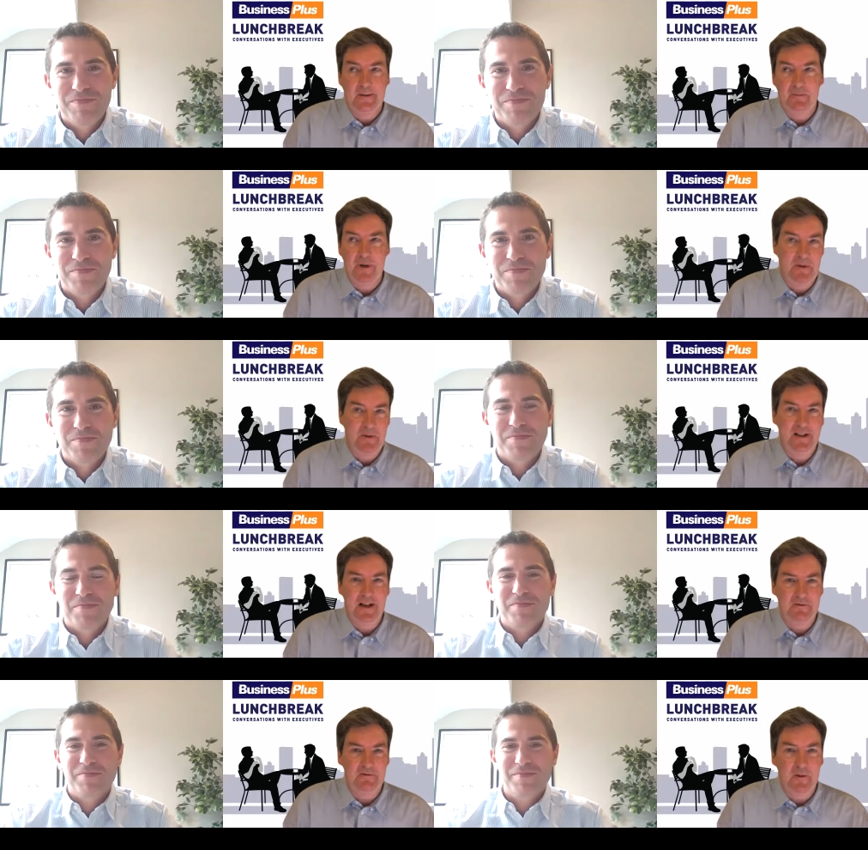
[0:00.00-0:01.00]
Speaker 1: probably a
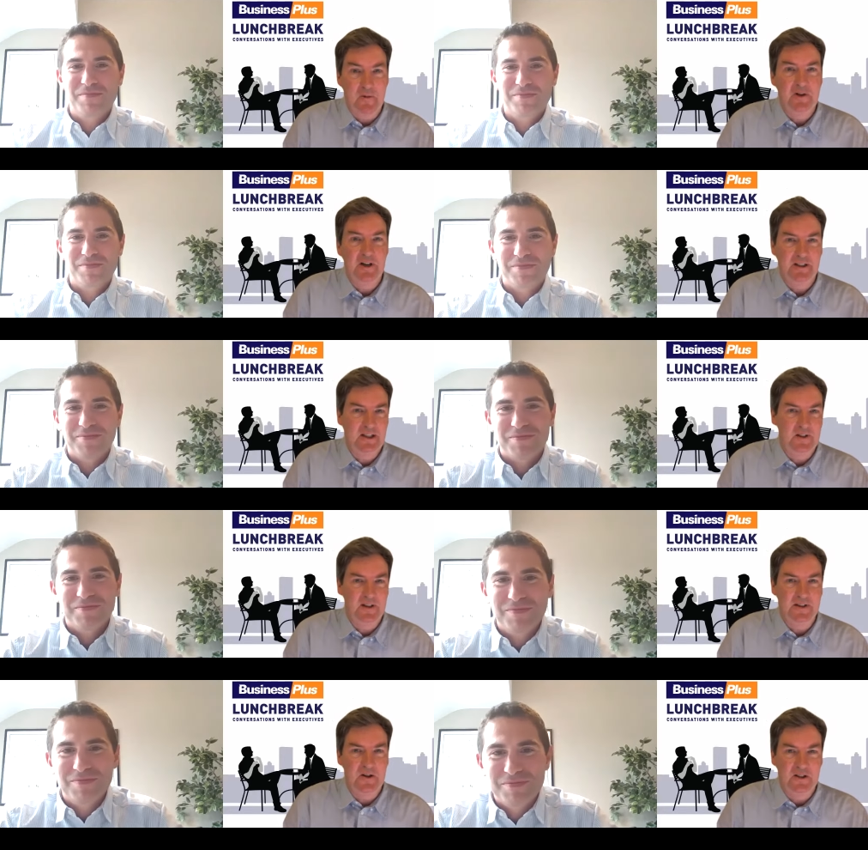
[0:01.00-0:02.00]
lot of remote activity
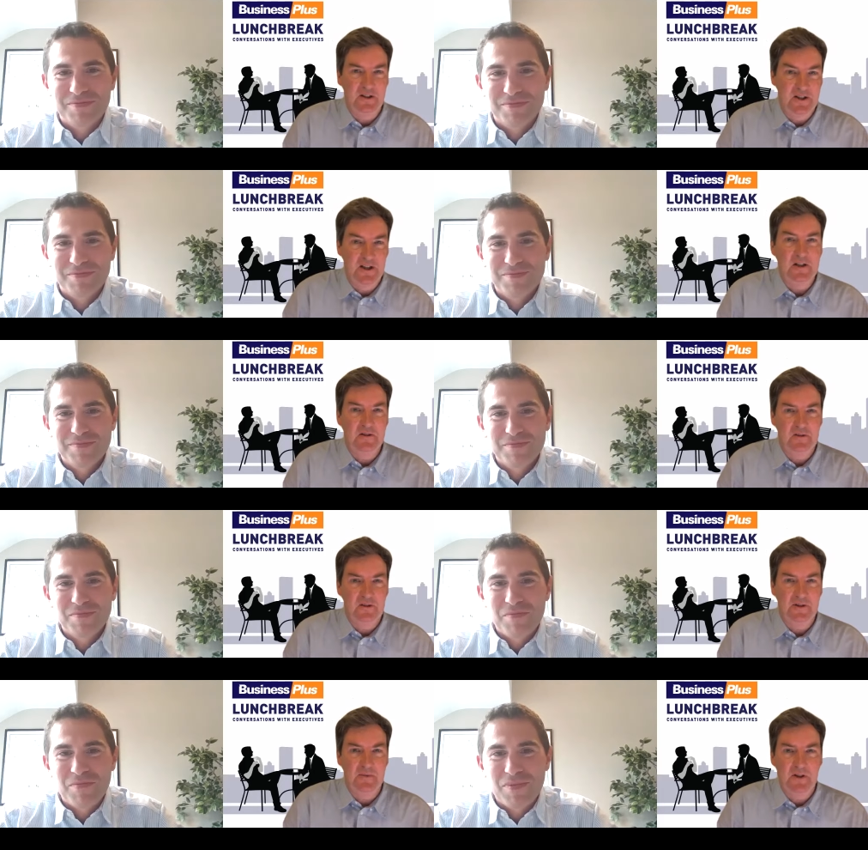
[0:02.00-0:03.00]
is going to continue
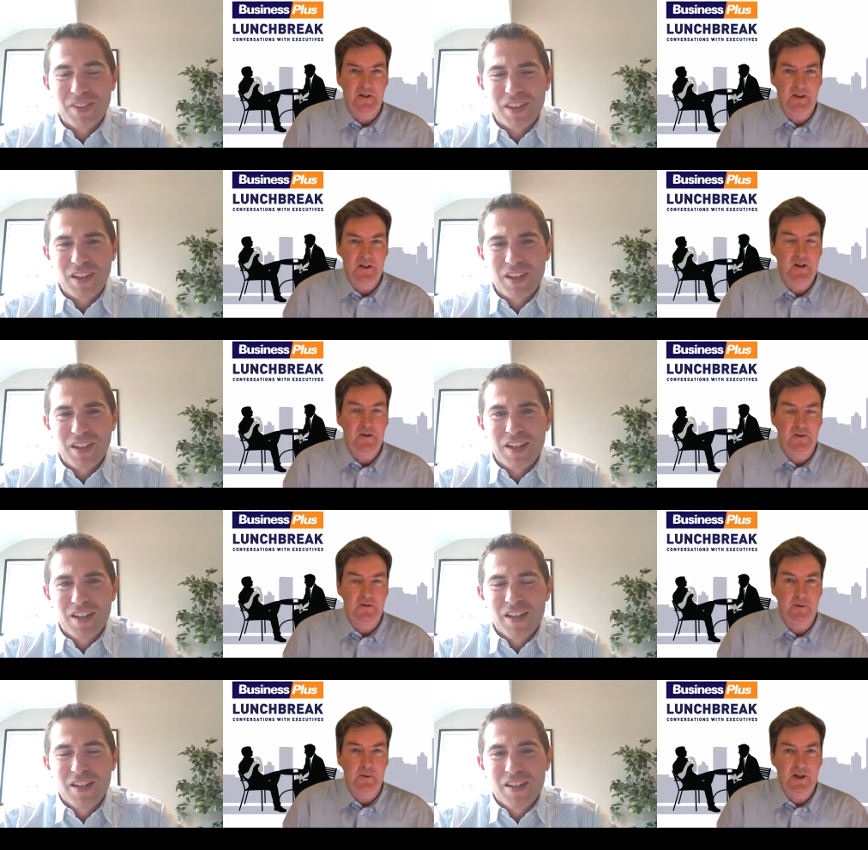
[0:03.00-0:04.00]
for some of your, you know, for,
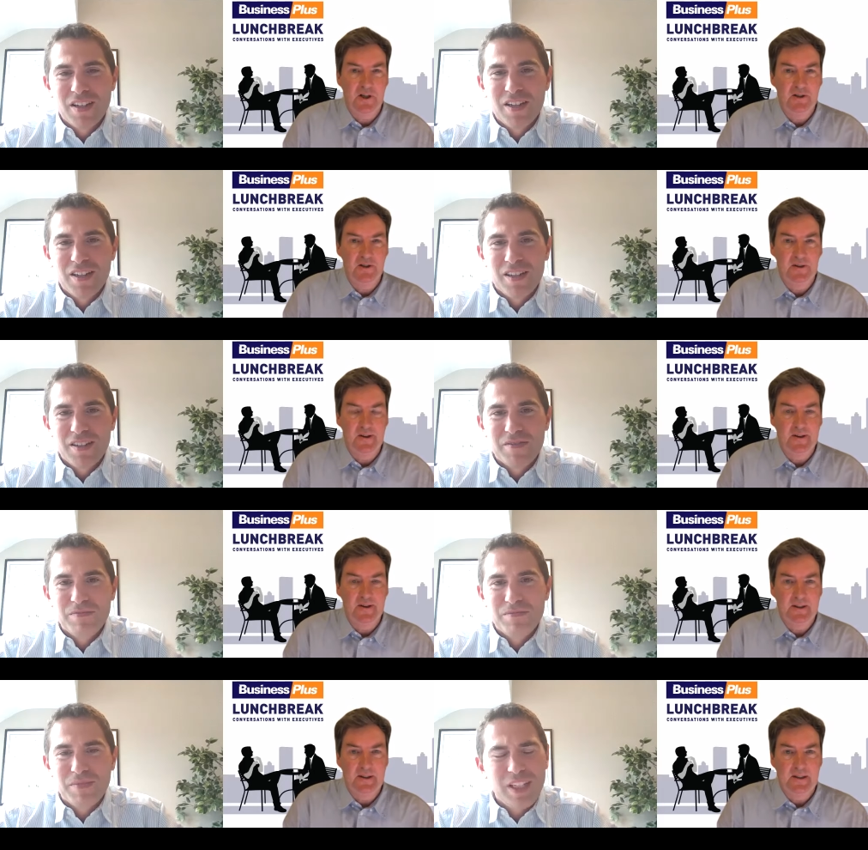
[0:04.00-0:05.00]
for what you do.
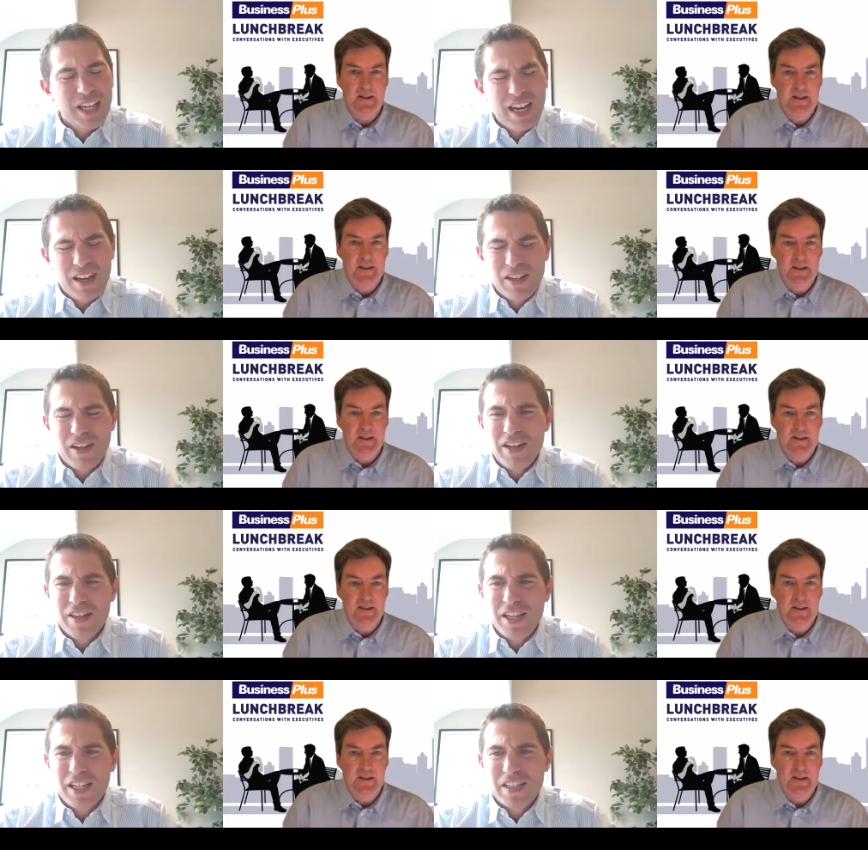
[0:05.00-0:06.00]
Speaker 2: Yeah, I,
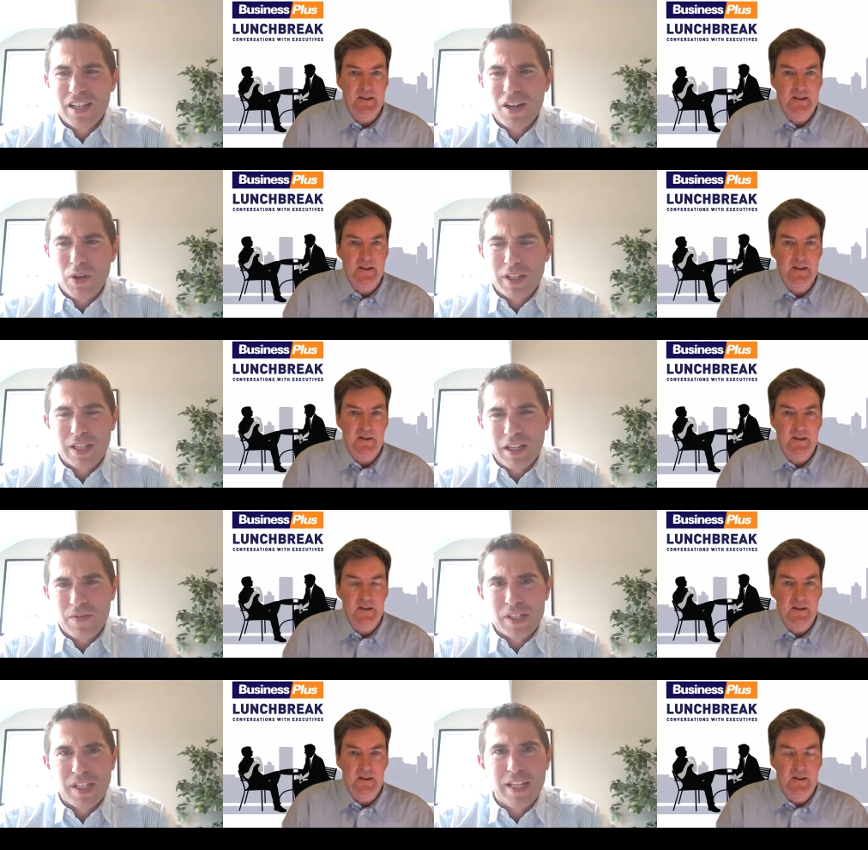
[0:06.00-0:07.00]
think so. And, and
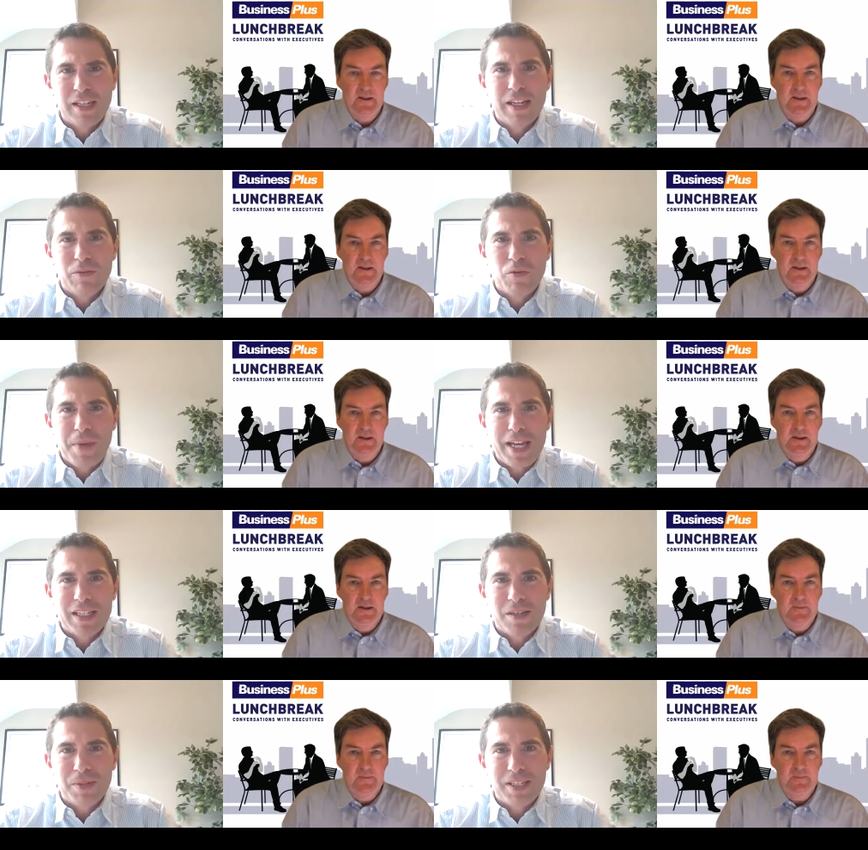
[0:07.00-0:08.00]
obviously, it
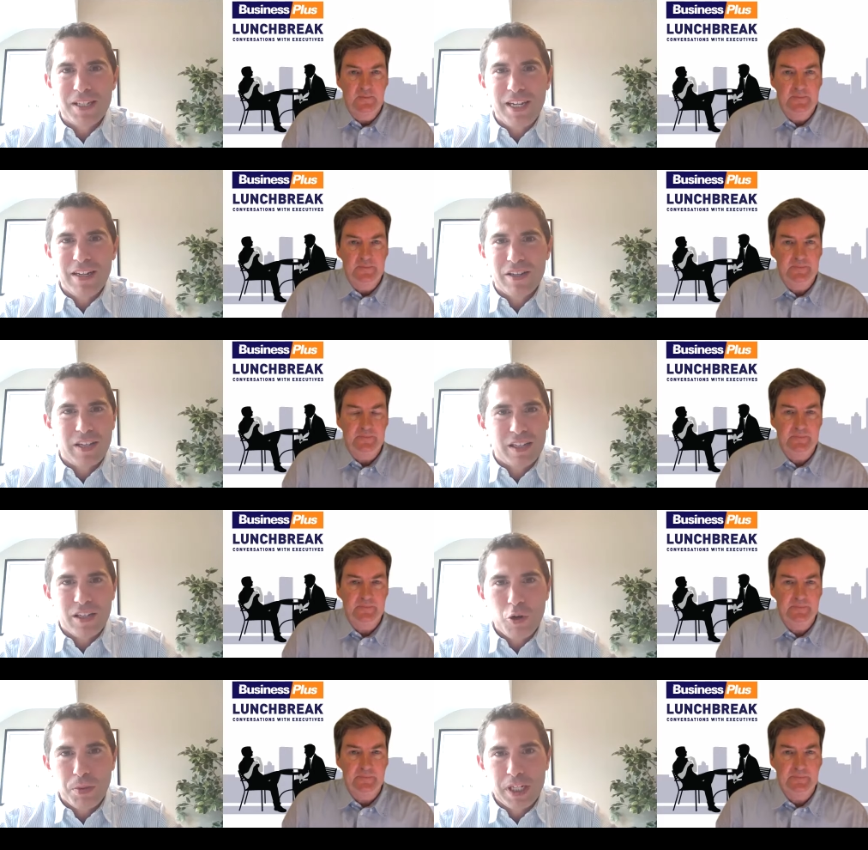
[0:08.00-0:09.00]
remains to be seen. I think
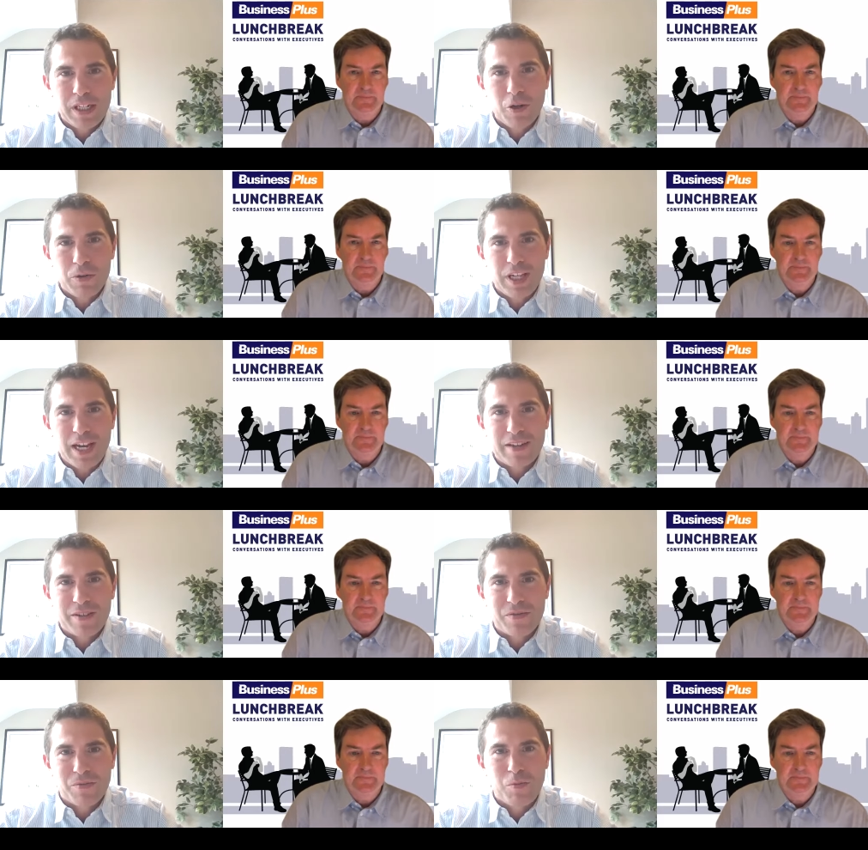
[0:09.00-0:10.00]
nobody knows yet
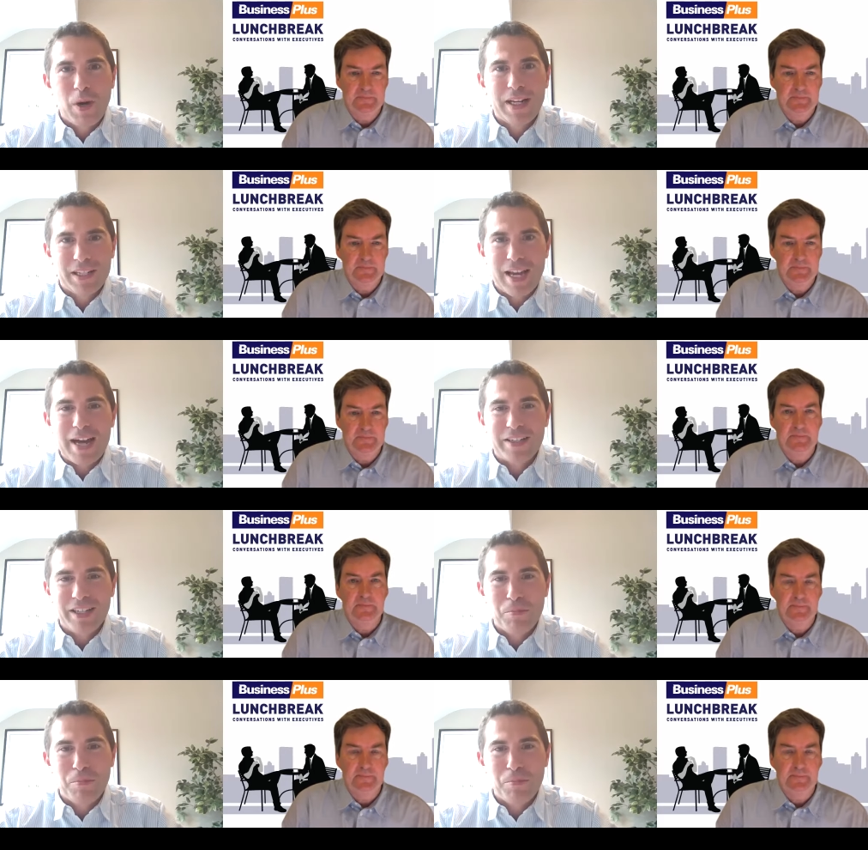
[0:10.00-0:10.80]
when it's actually